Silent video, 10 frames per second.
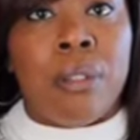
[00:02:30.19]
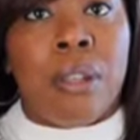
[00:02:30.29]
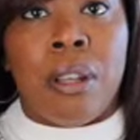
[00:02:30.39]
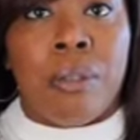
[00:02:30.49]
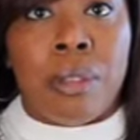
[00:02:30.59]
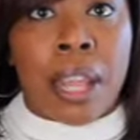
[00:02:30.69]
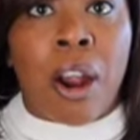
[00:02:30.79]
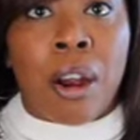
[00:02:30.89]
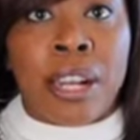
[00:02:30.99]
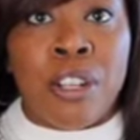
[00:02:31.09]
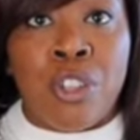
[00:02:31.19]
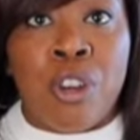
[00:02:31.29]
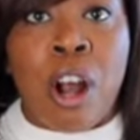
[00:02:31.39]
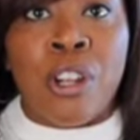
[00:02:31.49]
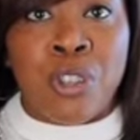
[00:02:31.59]
you know, they are an
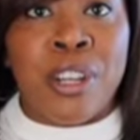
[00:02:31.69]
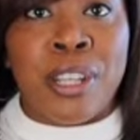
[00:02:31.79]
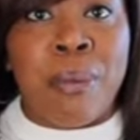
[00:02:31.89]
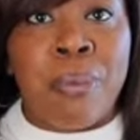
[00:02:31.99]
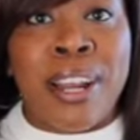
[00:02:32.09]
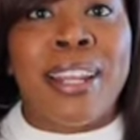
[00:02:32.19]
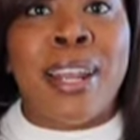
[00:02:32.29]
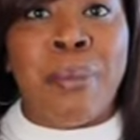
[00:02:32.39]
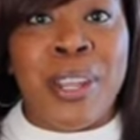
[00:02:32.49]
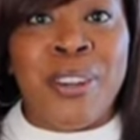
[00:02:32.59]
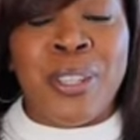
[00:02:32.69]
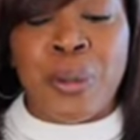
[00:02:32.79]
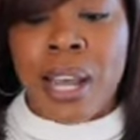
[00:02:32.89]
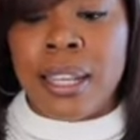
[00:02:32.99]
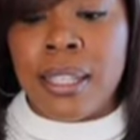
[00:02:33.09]
Australian brand and I'm here in the
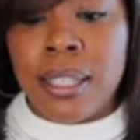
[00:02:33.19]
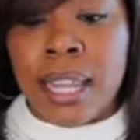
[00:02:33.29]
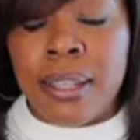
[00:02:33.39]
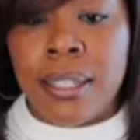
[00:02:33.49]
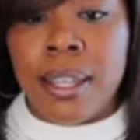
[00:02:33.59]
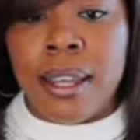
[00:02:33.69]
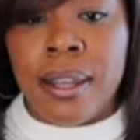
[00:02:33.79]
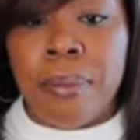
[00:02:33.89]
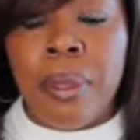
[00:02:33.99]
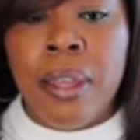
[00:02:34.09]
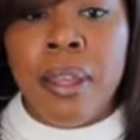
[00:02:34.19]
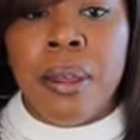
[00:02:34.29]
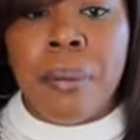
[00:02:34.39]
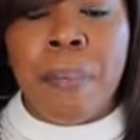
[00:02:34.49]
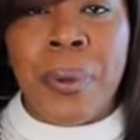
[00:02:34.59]
United States.
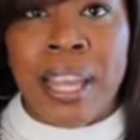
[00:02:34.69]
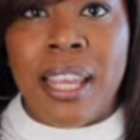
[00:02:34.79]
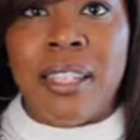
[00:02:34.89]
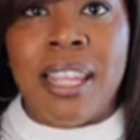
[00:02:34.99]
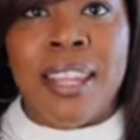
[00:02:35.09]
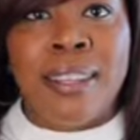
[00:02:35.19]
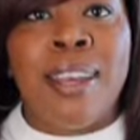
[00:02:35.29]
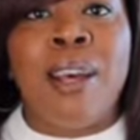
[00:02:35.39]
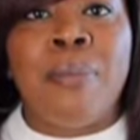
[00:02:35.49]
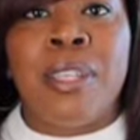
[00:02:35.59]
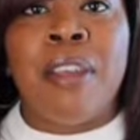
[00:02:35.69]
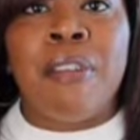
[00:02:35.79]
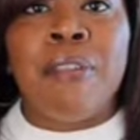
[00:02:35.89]
But it comes